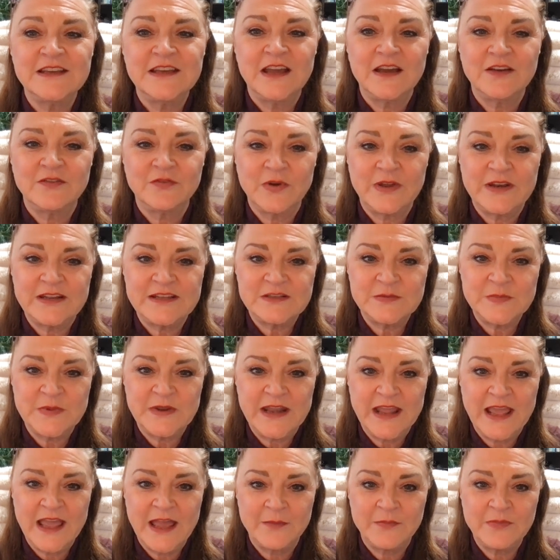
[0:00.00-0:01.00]
of what has been
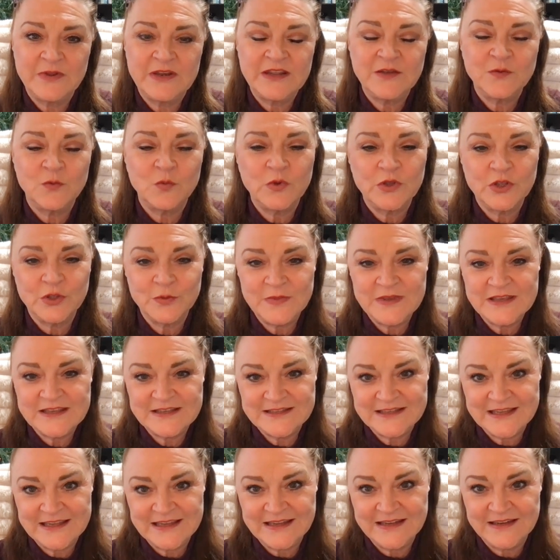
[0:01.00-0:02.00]
happening will be
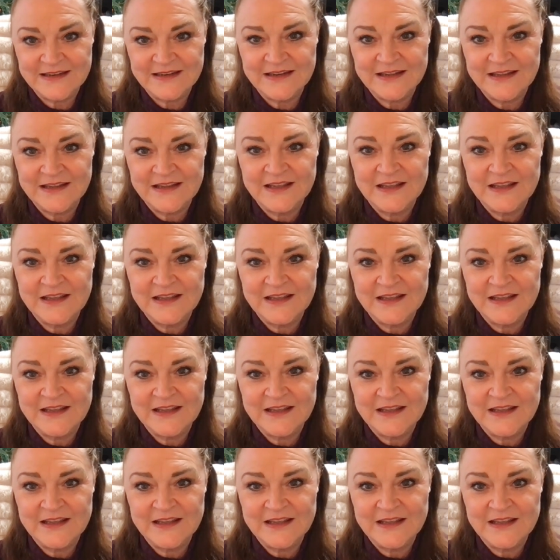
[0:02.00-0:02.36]
seen.